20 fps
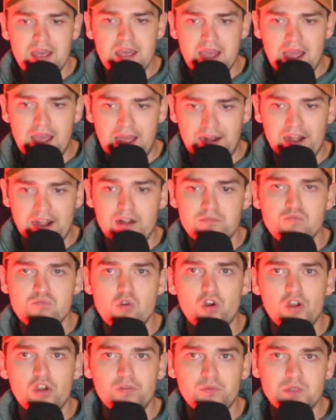and Aaron
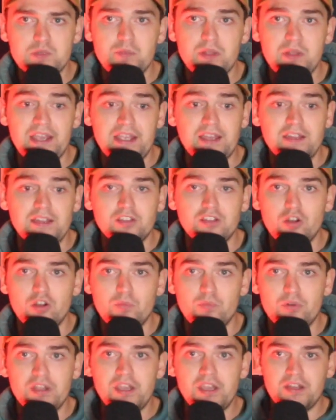Mooy was playing at the number eight.